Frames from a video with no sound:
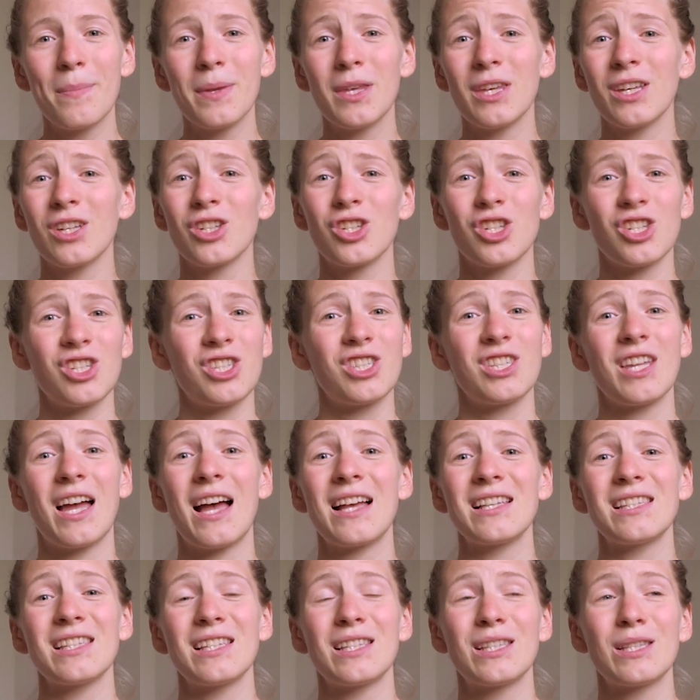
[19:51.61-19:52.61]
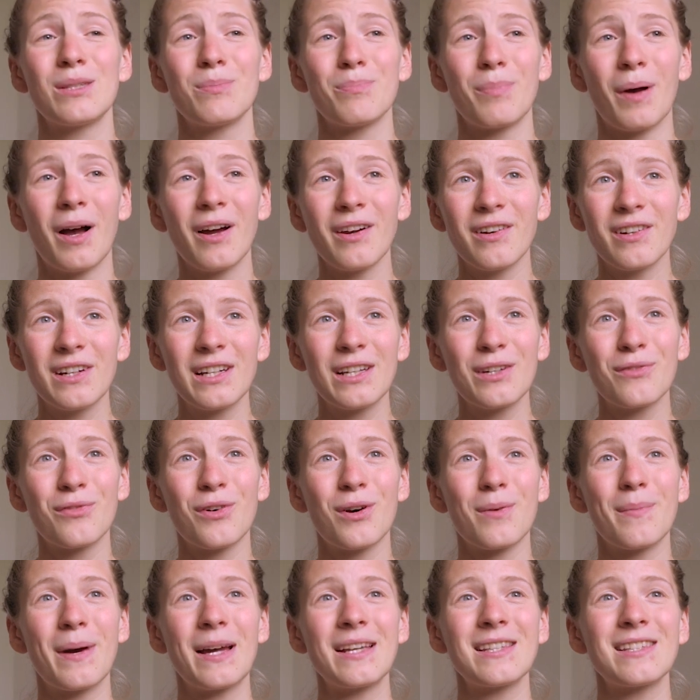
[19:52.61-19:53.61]
being just as inspiring
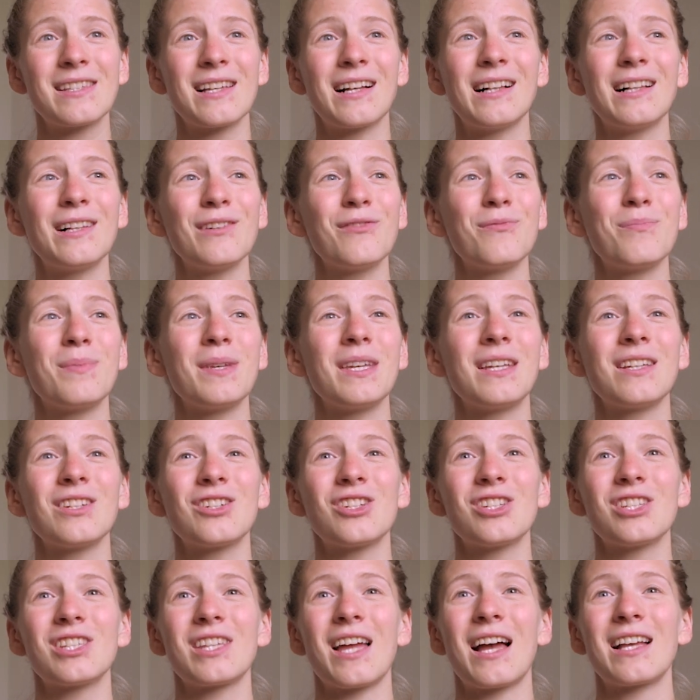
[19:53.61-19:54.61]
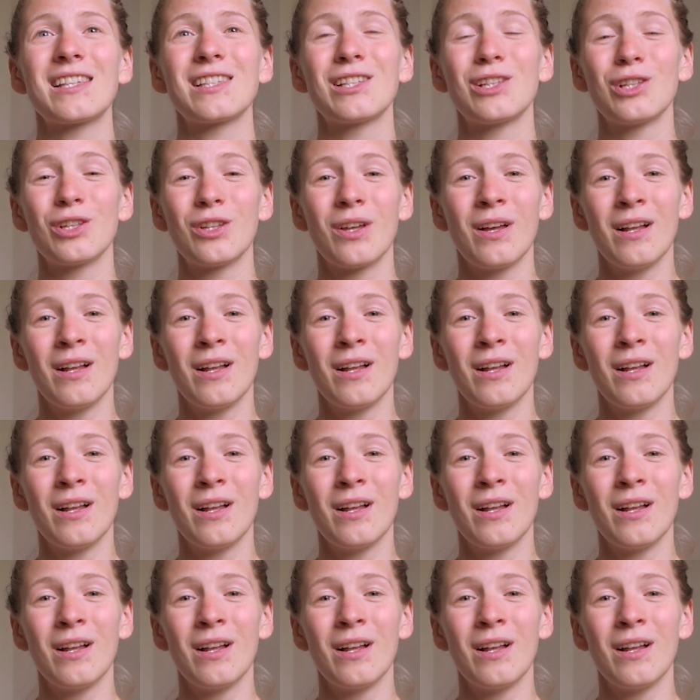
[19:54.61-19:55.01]
for myself, being just as